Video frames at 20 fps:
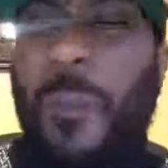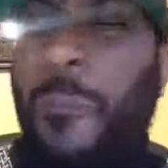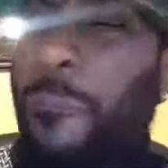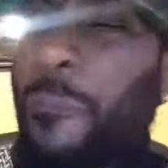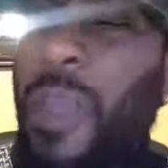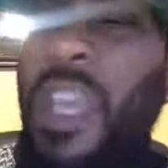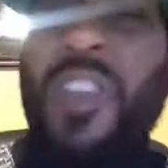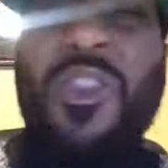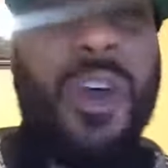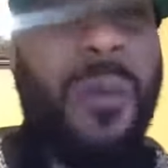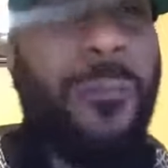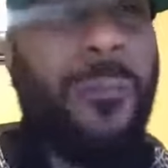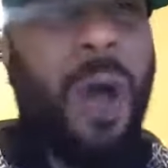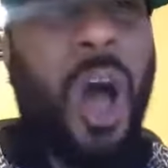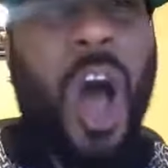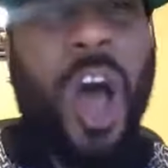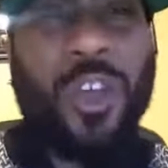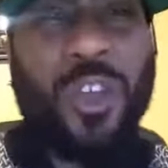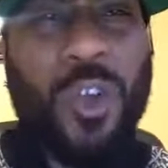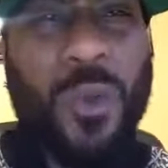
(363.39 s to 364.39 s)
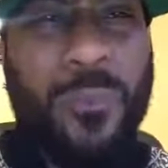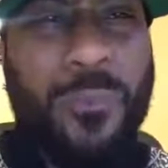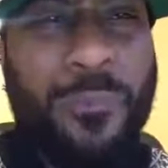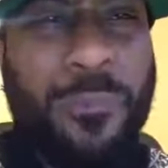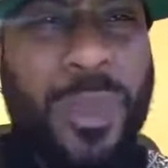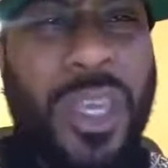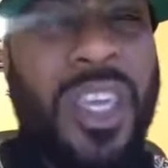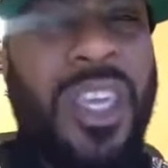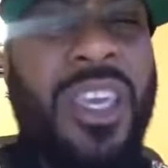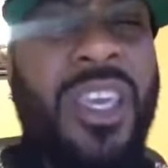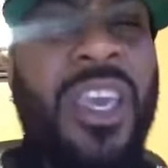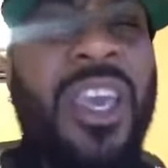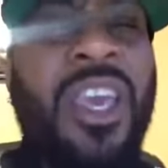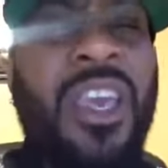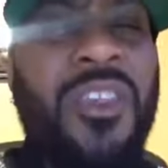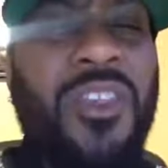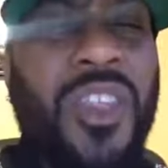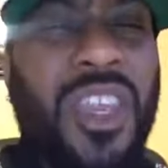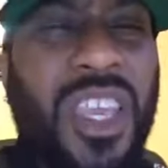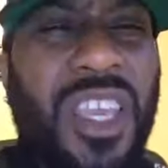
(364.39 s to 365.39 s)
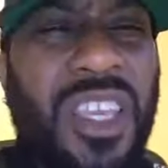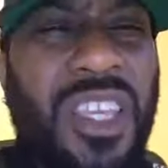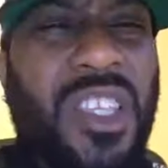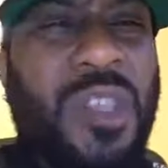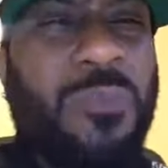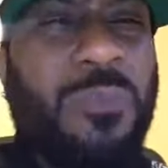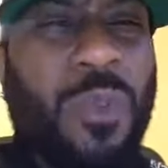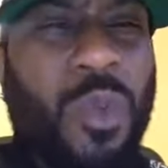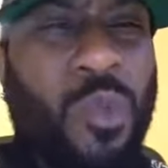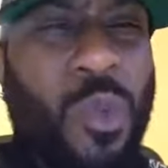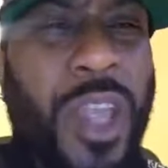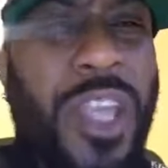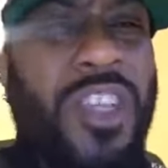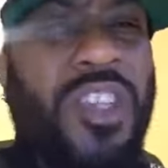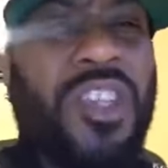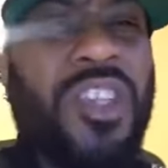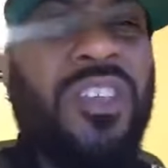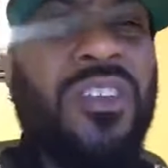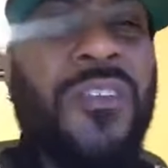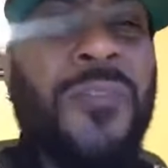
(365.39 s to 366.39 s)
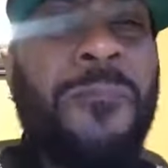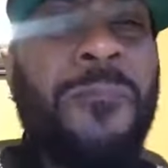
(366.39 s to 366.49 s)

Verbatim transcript: Be the model, be the inspiration.